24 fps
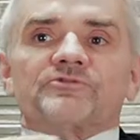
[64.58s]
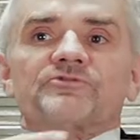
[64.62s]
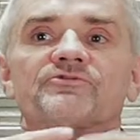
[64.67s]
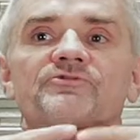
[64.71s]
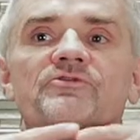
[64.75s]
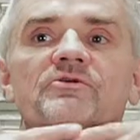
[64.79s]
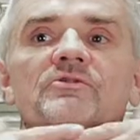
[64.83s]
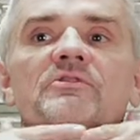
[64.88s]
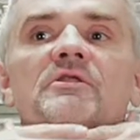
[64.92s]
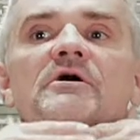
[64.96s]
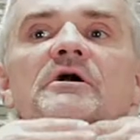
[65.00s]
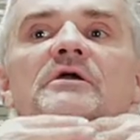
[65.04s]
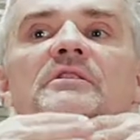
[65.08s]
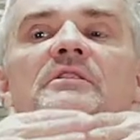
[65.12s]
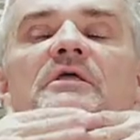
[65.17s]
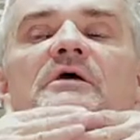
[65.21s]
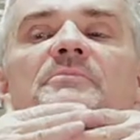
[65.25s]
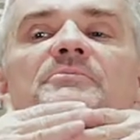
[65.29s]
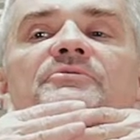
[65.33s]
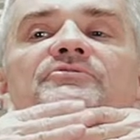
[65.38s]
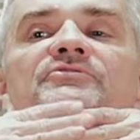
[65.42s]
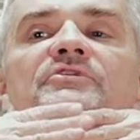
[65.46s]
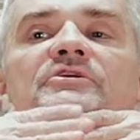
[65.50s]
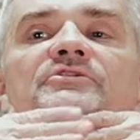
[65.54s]
so
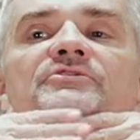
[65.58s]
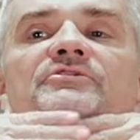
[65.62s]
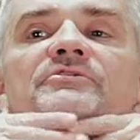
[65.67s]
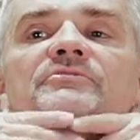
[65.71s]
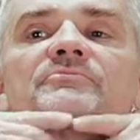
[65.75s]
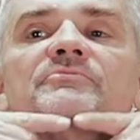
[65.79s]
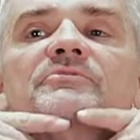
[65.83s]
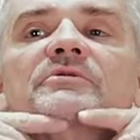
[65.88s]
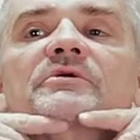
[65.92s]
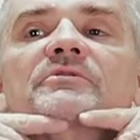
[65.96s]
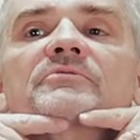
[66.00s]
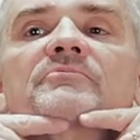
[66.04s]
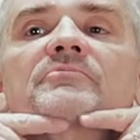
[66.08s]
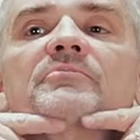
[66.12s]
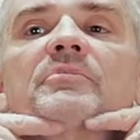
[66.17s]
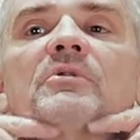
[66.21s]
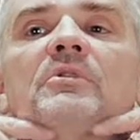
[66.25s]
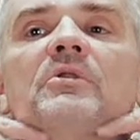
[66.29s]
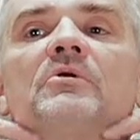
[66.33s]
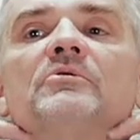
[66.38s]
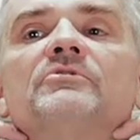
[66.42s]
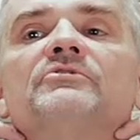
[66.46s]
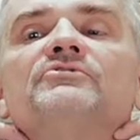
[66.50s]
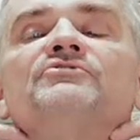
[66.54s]
liposuction
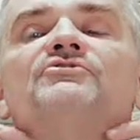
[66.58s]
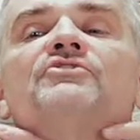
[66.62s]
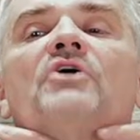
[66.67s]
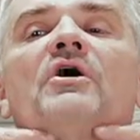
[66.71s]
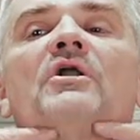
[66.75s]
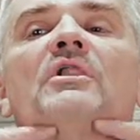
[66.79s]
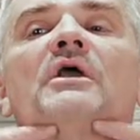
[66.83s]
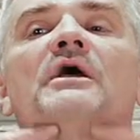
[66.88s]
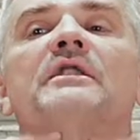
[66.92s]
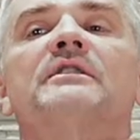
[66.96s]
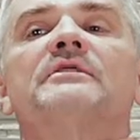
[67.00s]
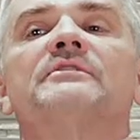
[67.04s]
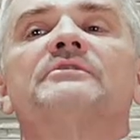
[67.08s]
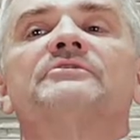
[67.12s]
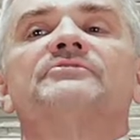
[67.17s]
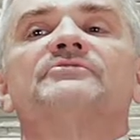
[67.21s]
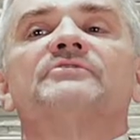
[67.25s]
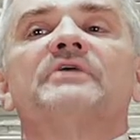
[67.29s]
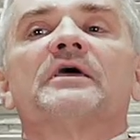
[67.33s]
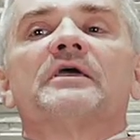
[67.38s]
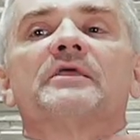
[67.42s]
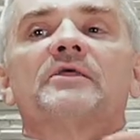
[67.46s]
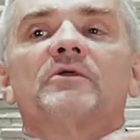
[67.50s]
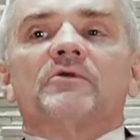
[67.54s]
below the jawline in this
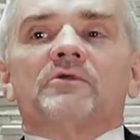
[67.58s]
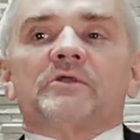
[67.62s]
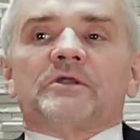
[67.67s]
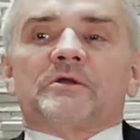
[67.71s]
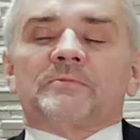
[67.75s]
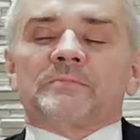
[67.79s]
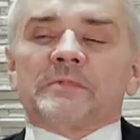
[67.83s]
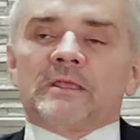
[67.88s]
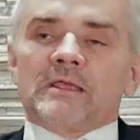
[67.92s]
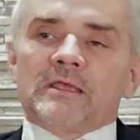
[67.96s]
neck area,